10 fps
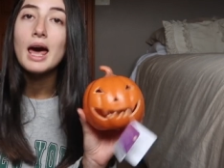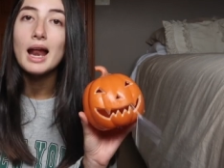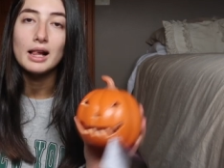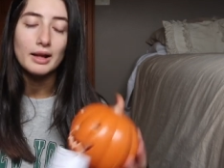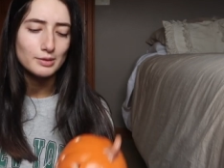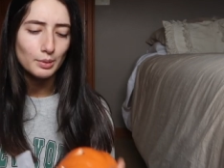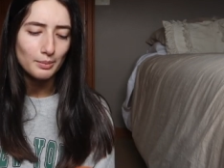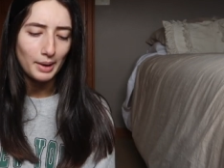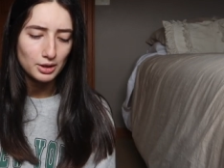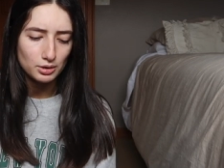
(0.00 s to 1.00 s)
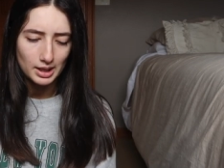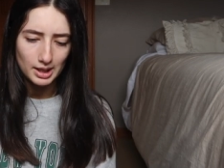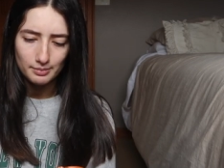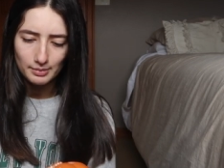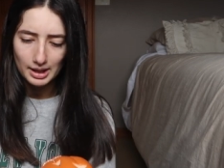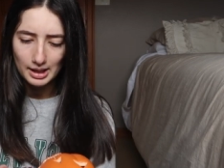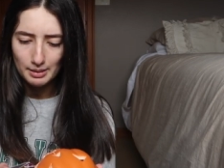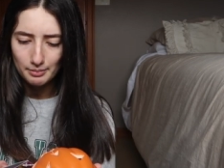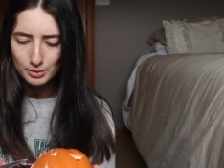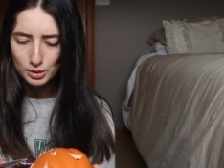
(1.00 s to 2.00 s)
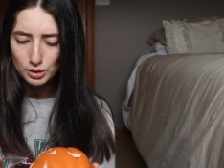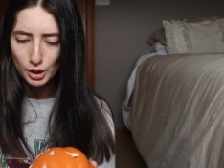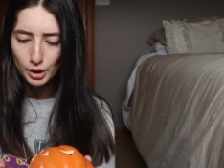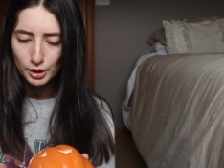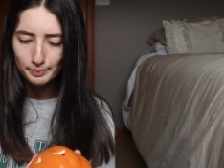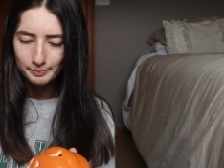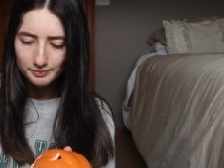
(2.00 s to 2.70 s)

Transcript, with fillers: and I'll have to put a battery in him so